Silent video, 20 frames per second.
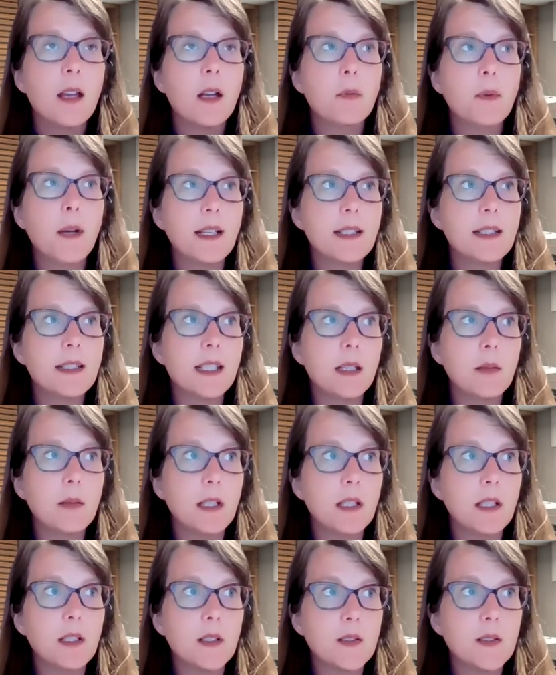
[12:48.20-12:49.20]
Red team
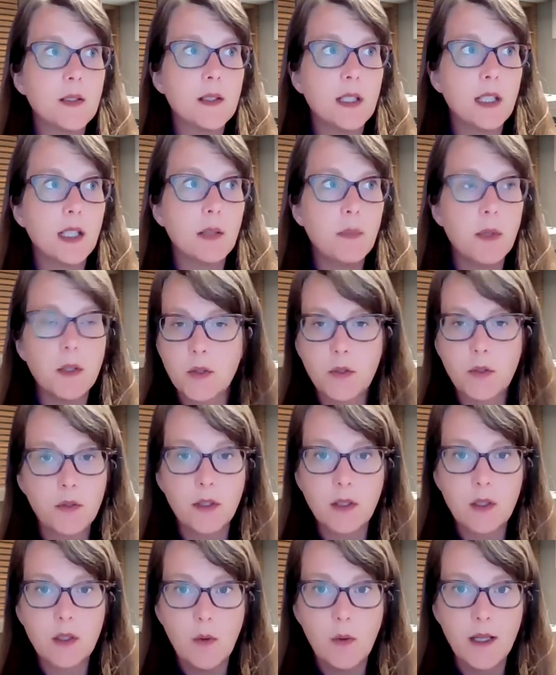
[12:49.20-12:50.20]
is the most
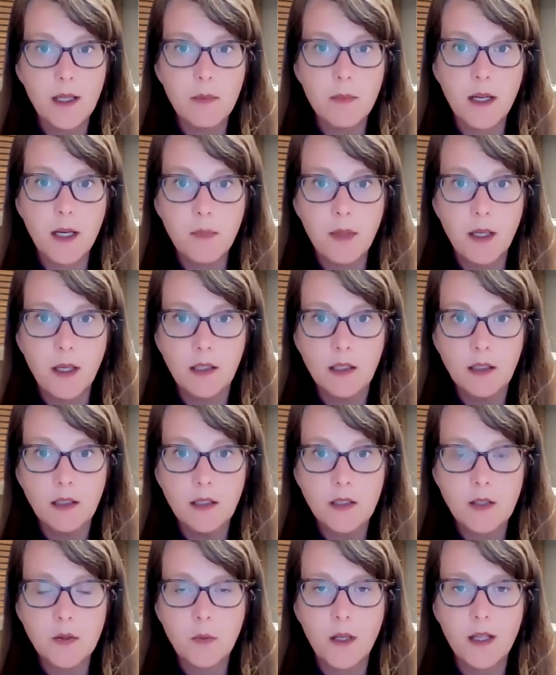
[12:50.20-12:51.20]
critical one, in my opinion.
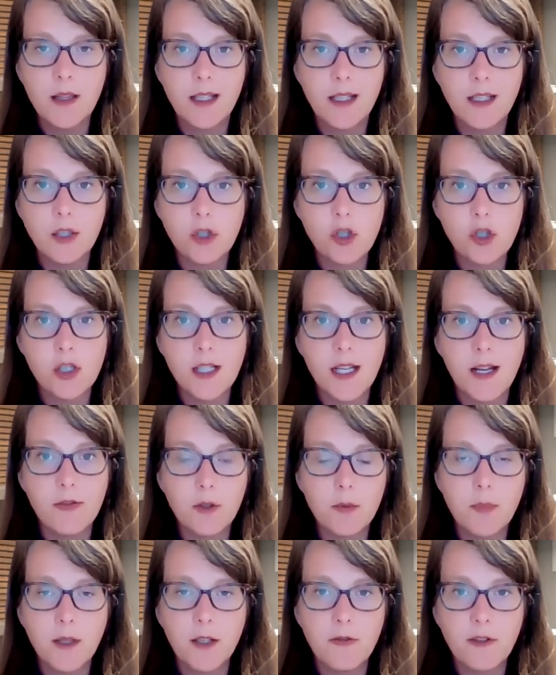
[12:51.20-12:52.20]
It's one that should never
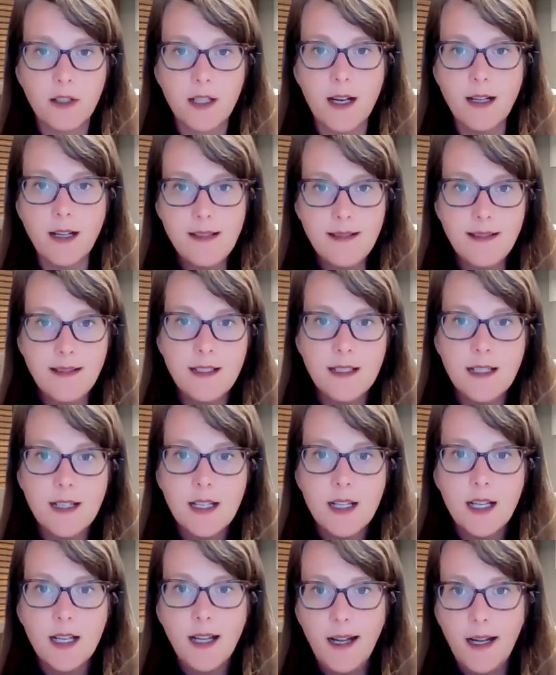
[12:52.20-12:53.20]
be forgotten
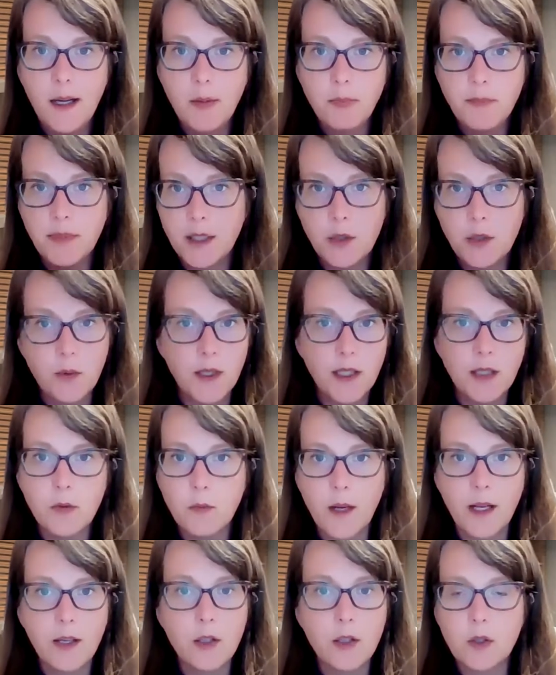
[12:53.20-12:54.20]
between
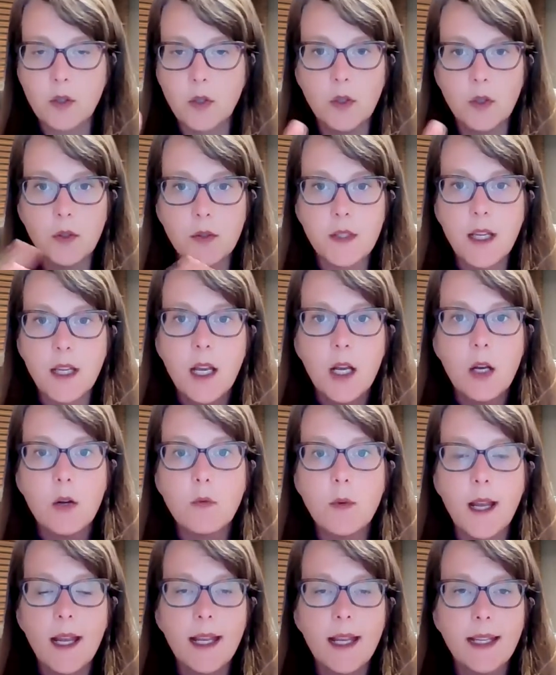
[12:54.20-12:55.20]
red or gold.
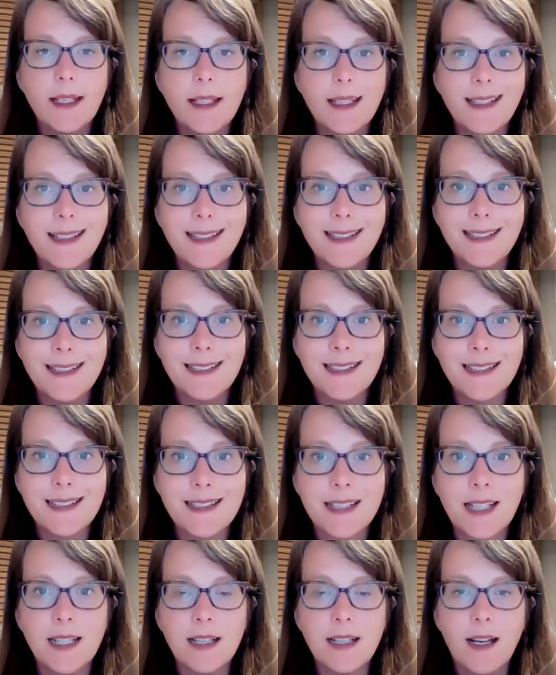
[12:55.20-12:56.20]
Red
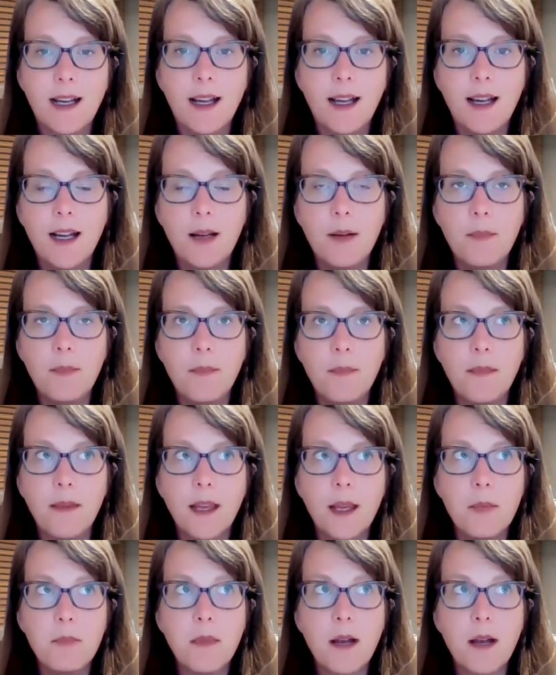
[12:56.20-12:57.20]
is, in
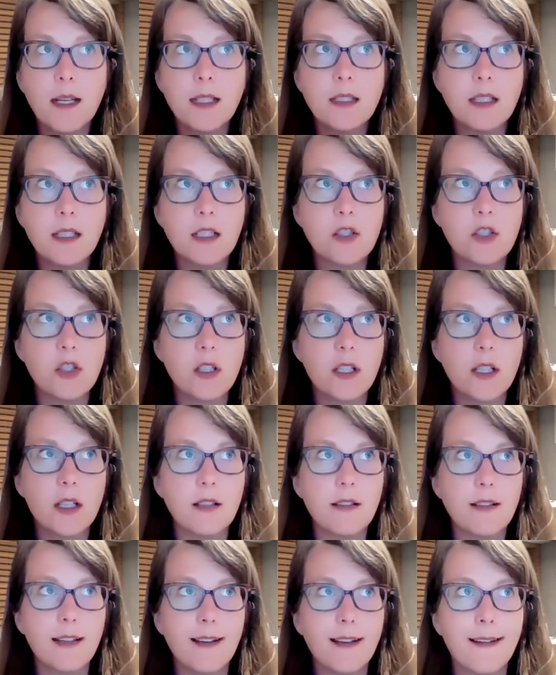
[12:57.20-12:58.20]
my
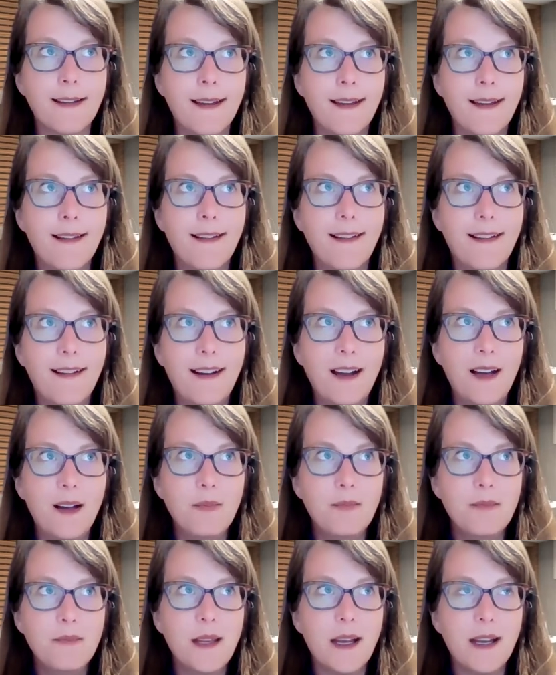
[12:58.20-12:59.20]
dictionary,
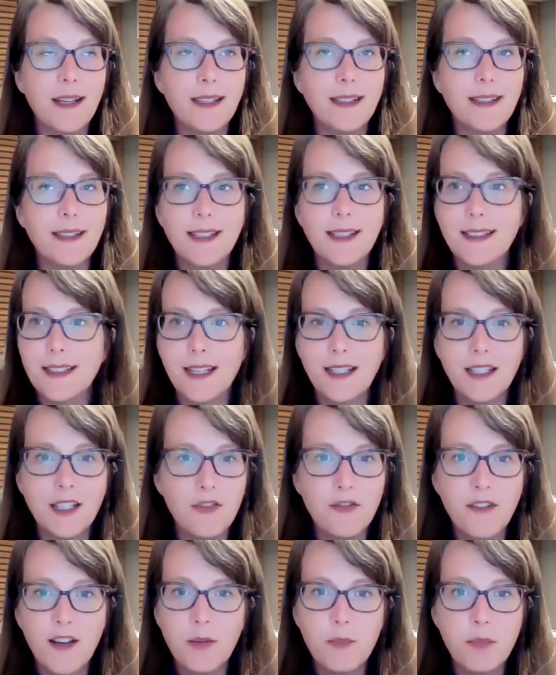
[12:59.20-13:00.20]

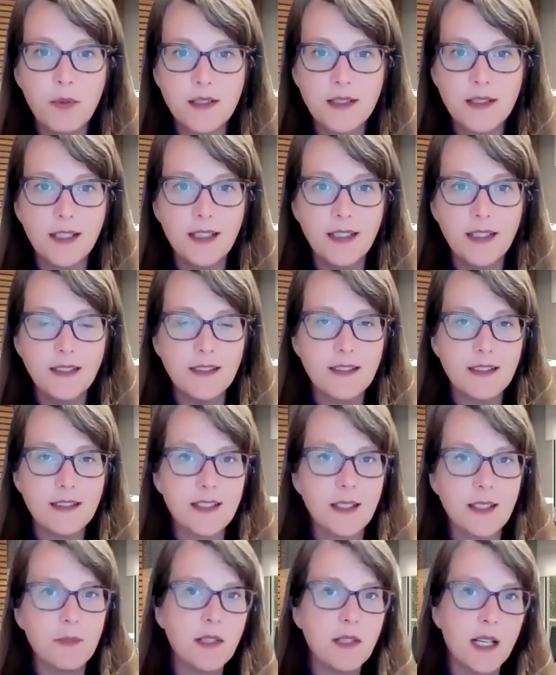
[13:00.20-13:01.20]
90-95%.
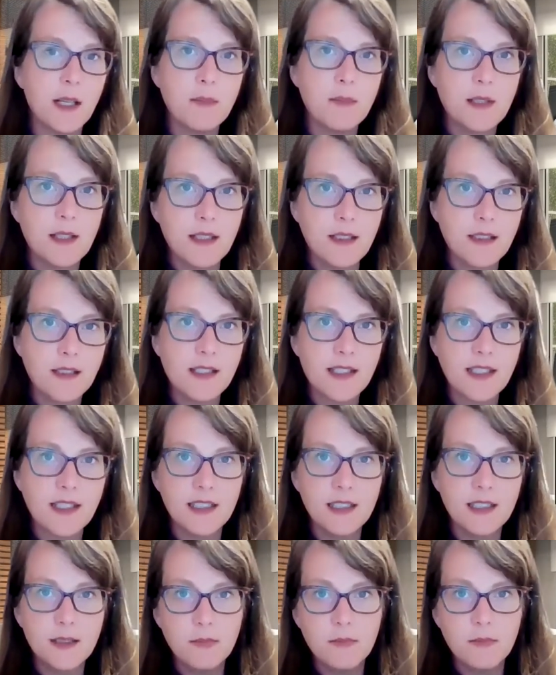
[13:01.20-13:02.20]
Sometimes it'll
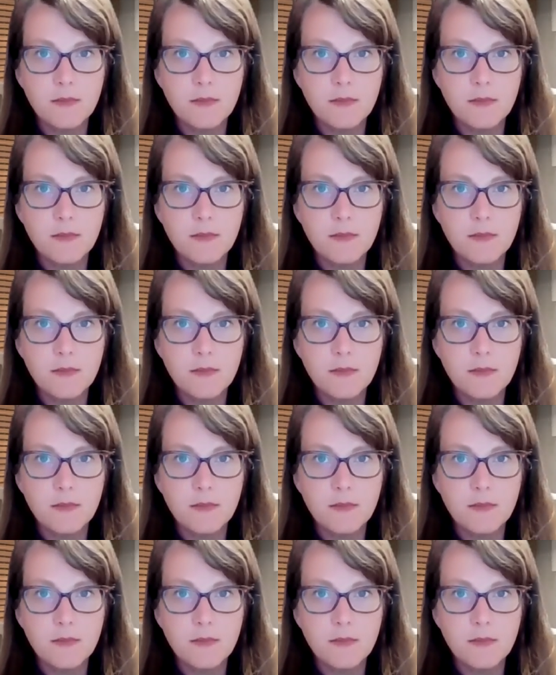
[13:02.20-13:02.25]
slip,